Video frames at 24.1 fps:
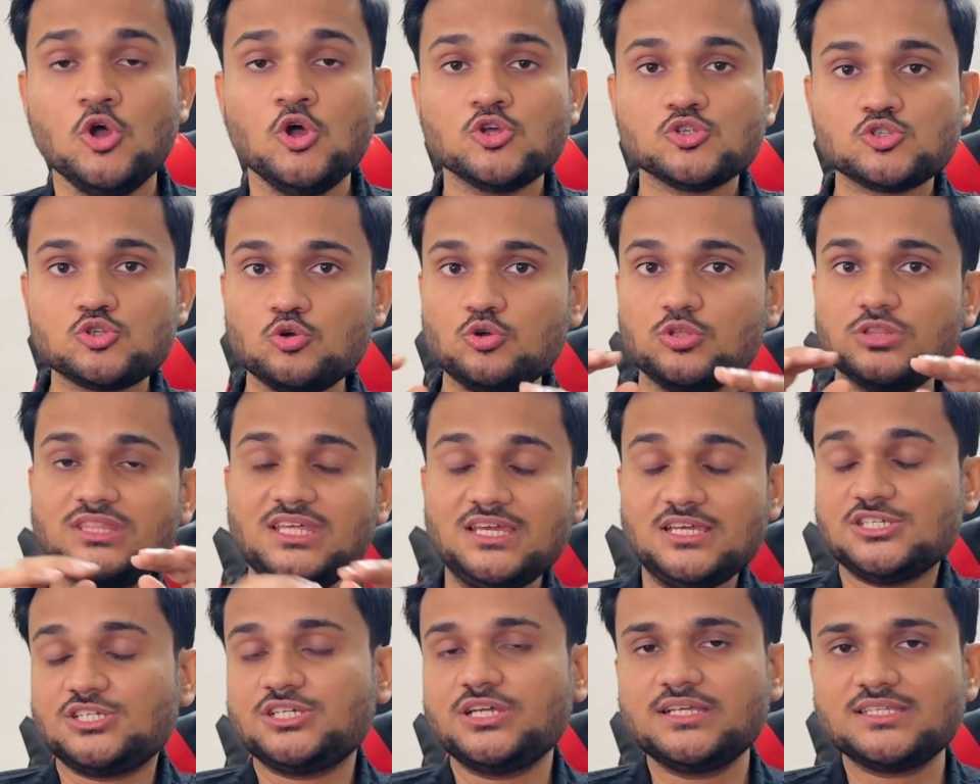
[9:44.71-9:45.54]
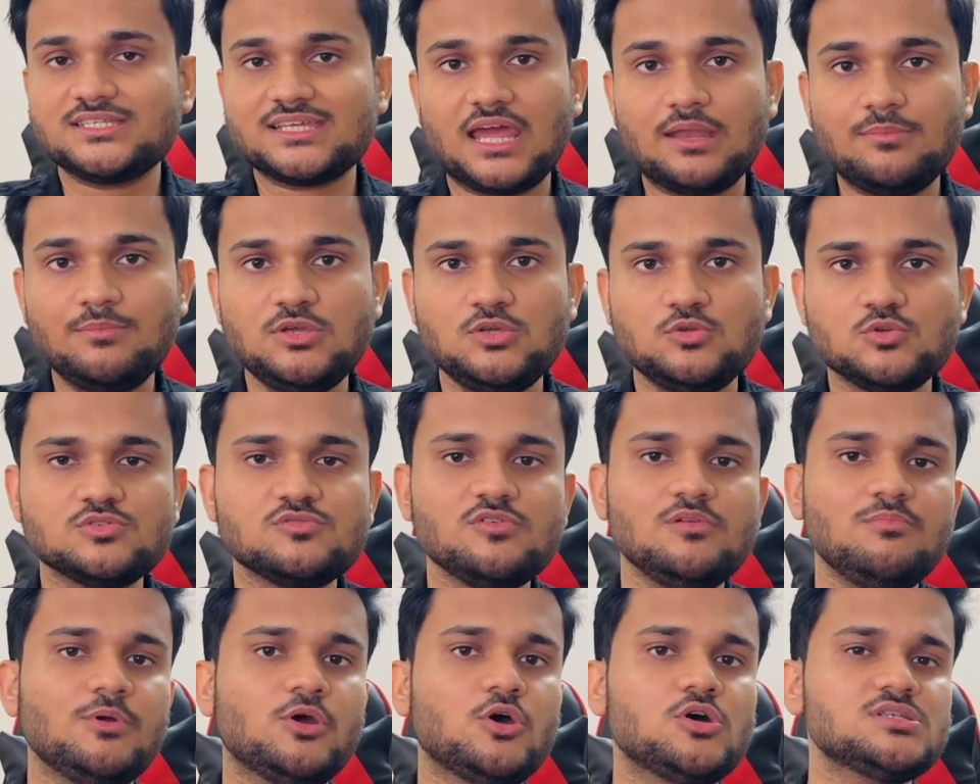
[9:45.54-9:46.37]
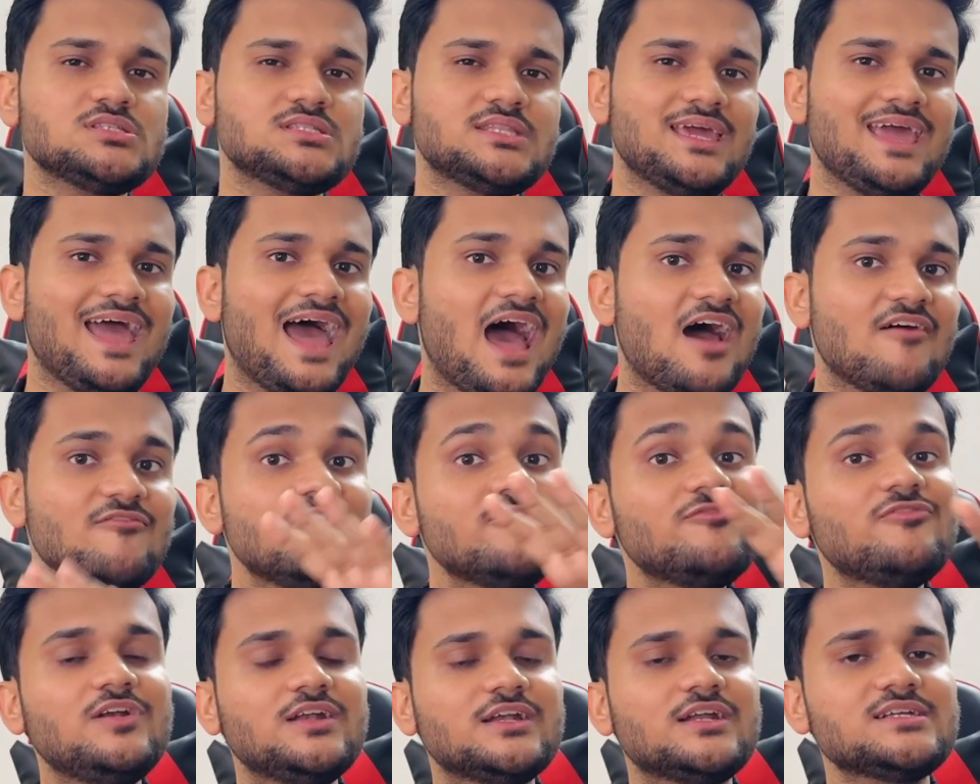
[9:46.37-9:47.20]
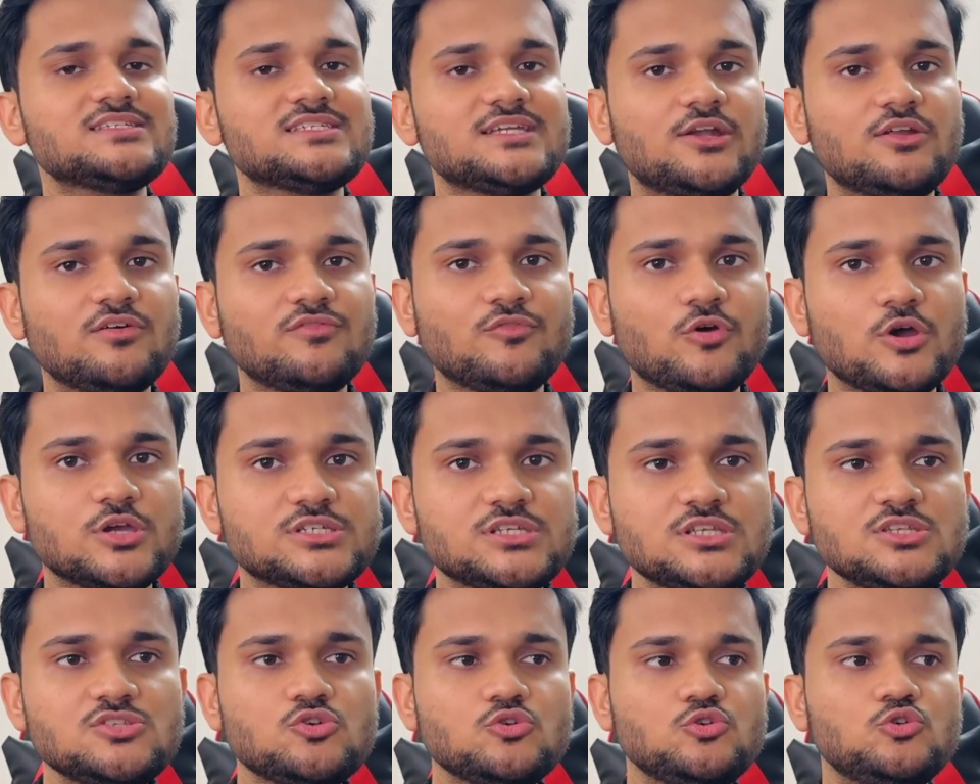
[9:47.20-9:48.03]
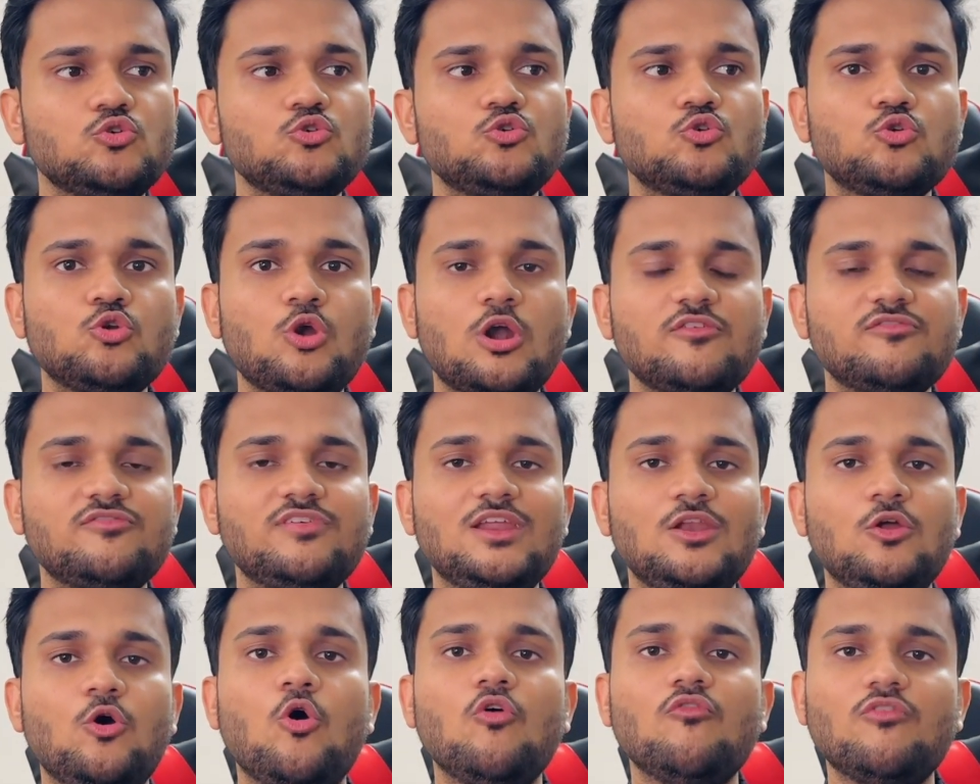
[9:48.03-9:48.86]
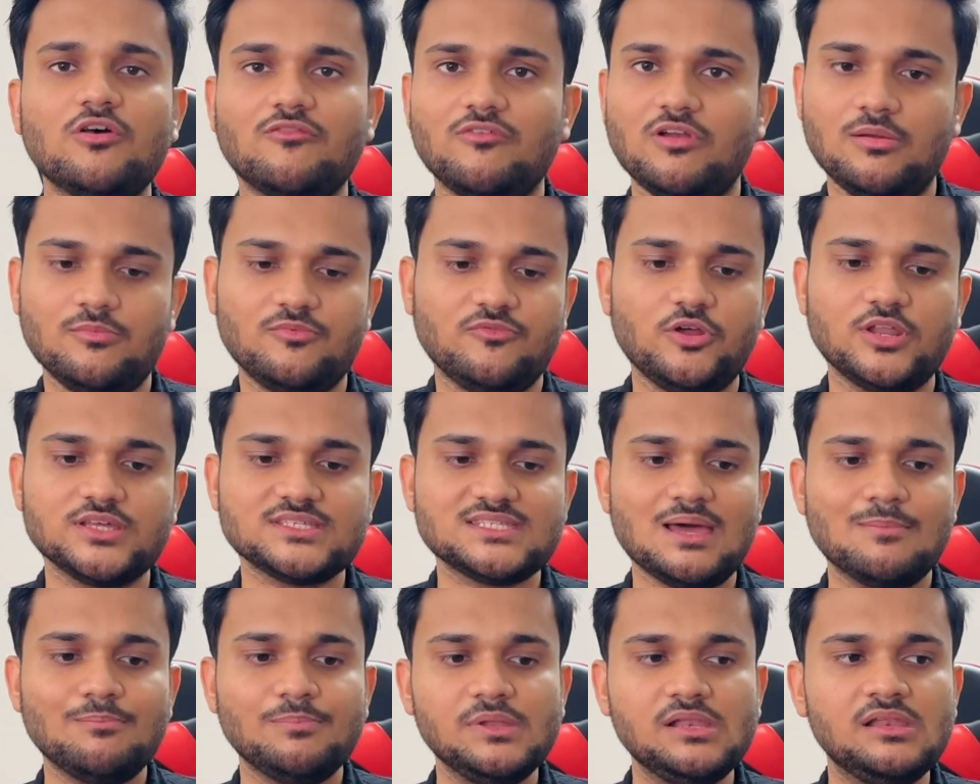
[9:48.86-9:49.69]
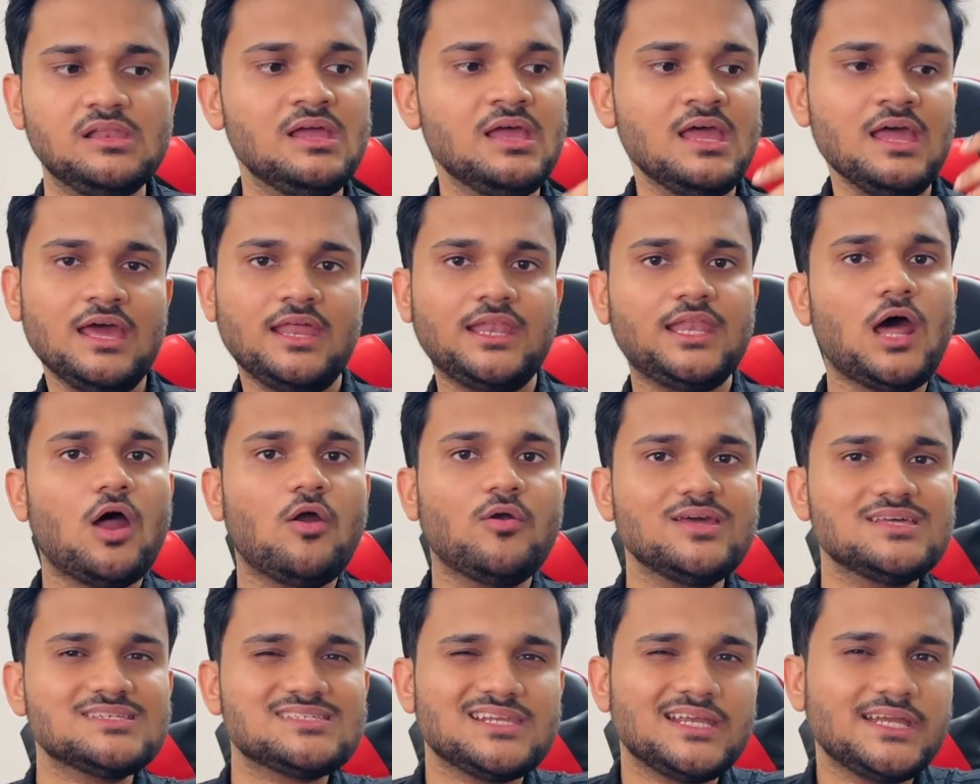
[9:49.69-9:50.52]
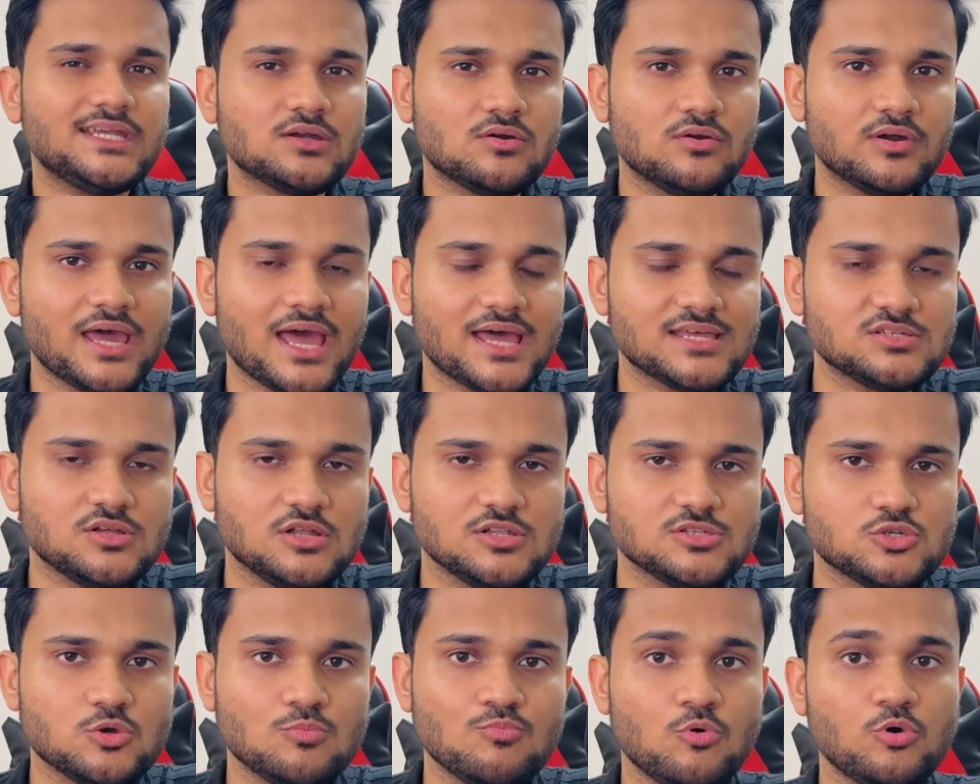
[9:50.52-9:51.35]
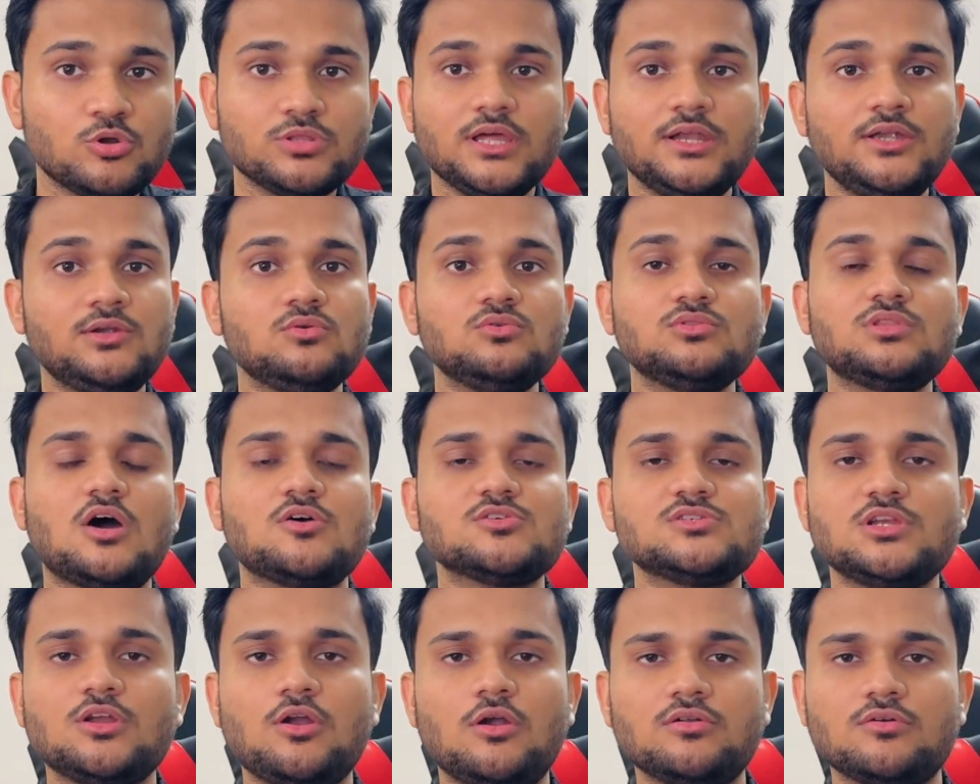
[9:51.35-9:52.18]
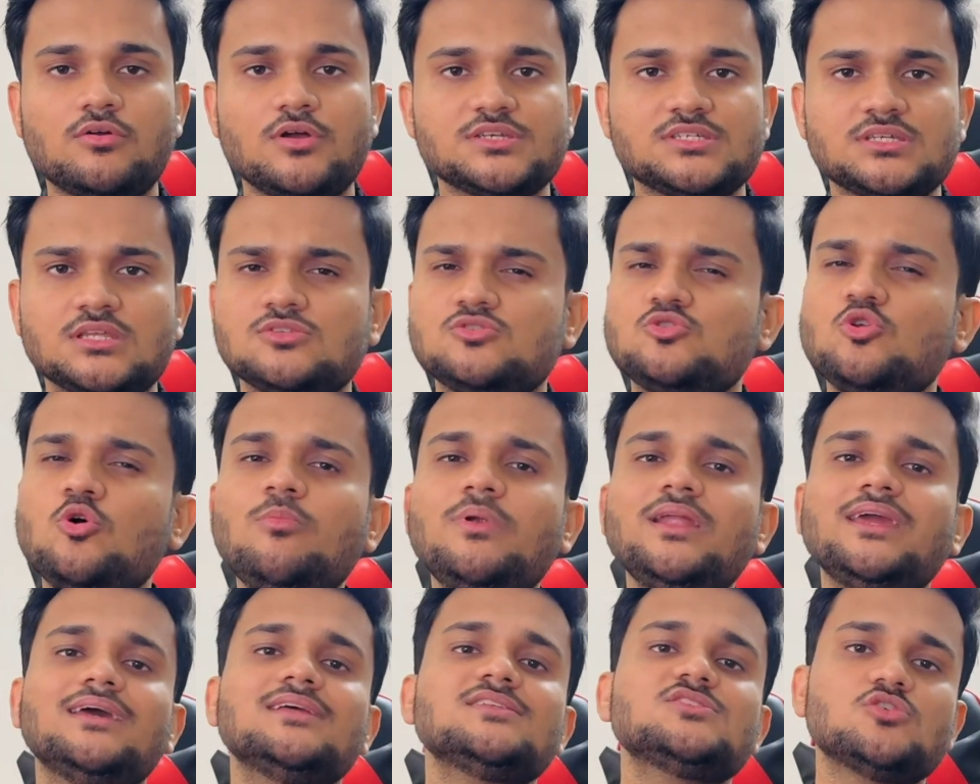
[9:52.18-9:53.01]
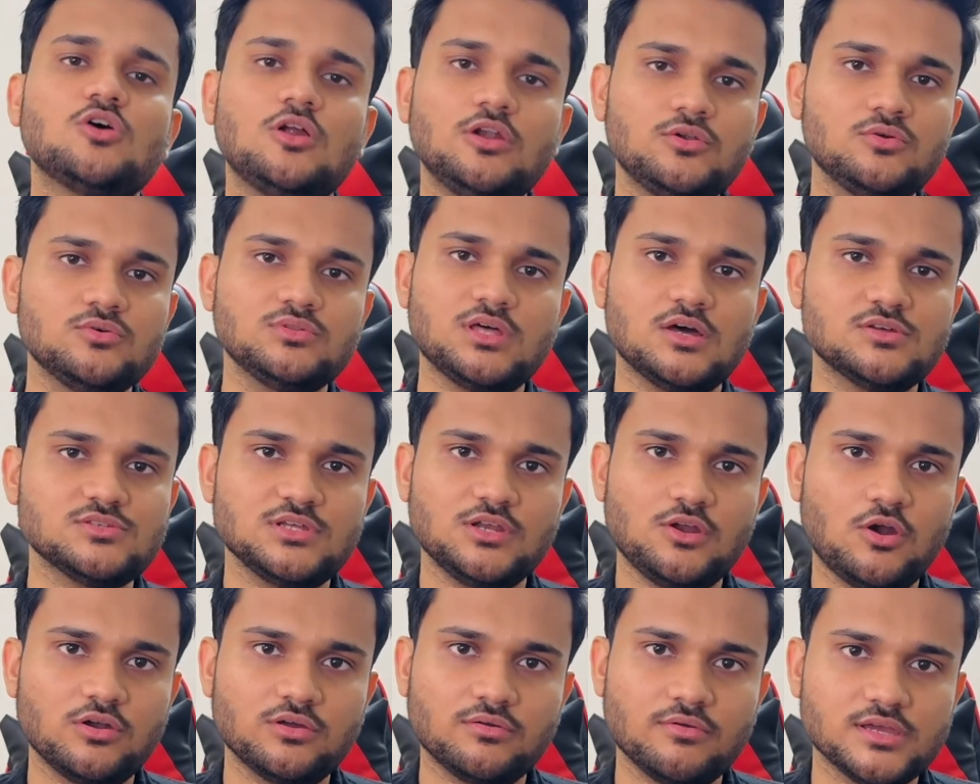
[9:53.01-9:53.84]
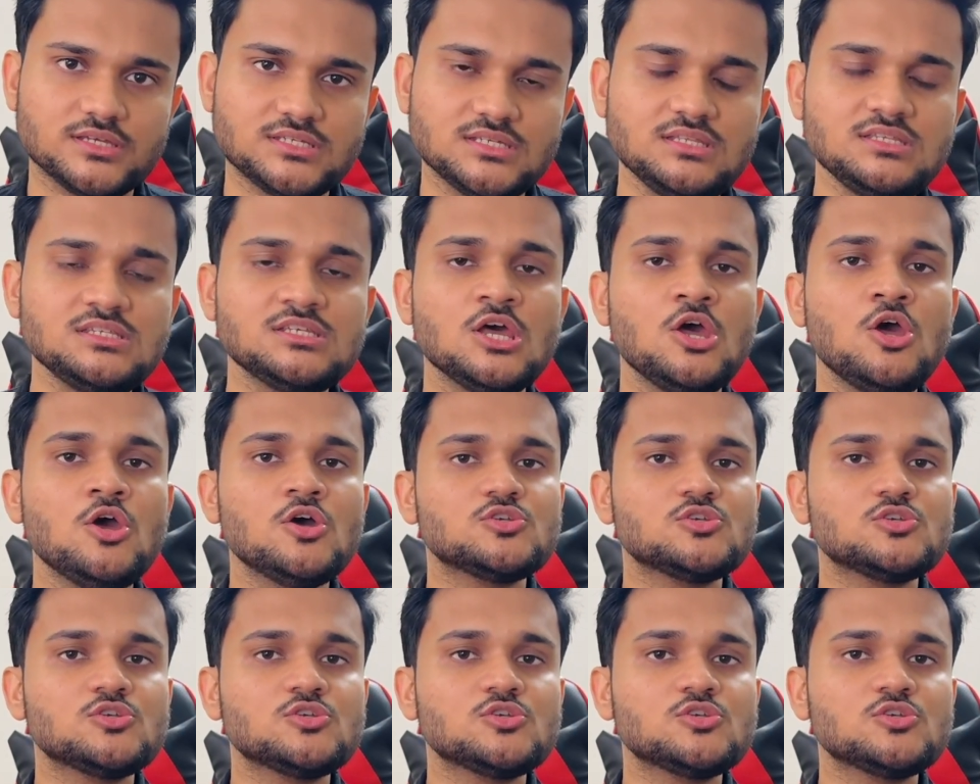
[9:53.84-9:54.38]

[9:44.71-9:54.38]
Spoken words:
So these sheets can be useful because they have a filtered set of questions, so you do not feel overwhelmed. For example, nowadays LeetCode has also more than 2000 odd questions. Nobody can solve 2000 odd questions.